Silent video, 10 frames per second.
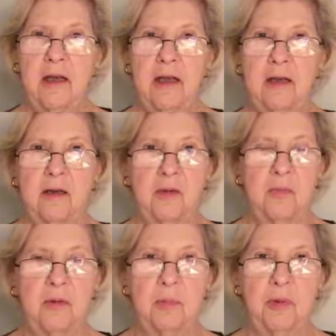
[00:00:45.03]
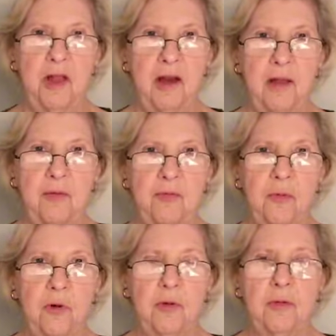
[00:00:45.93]
and have been planning
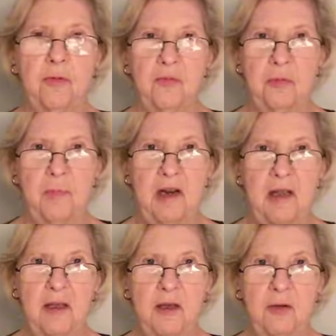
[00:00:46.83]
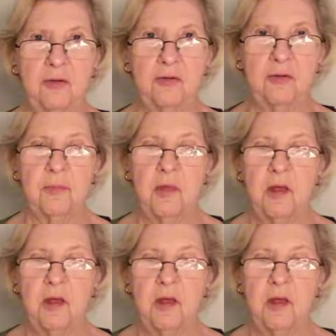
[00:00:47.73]
for many years?